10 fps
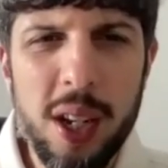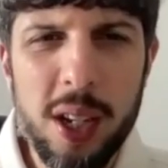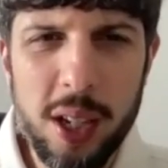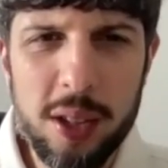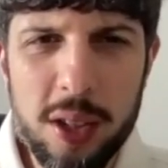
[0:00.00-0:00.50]

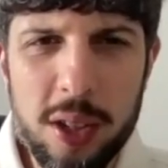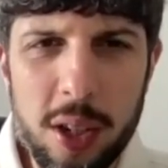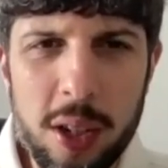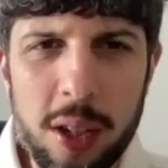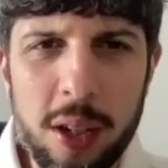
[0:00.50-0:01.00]
as
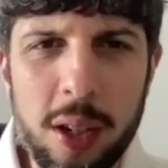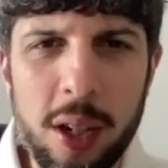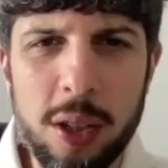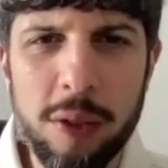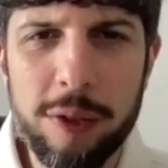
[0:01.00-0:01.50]
uncertain
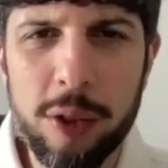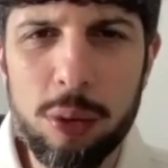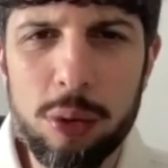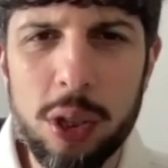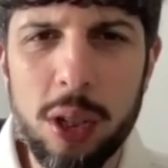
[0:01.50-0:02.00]
as a
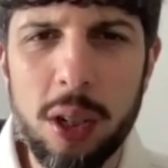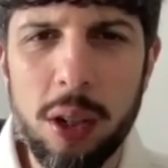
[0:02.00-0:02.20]
future